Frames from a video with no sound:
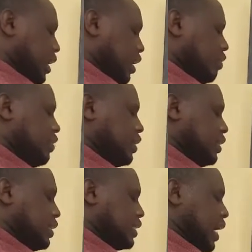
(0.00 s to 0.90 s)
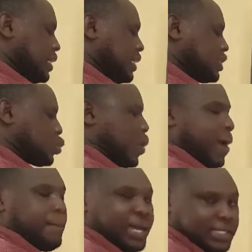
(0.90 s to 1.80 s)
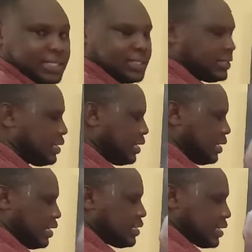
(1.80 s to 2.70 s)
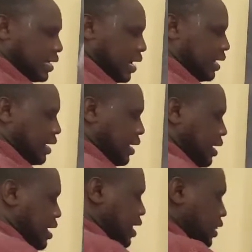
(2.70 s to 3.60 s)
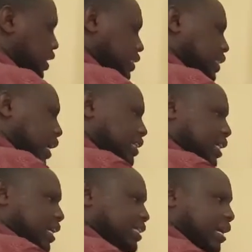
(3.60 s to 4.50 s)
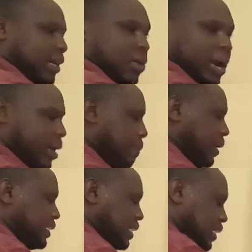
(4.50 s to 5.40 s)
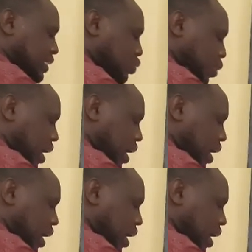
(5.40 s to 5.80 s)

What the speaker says: If it has a square base. Listen, learner. This tank is a rectangular one, but it has a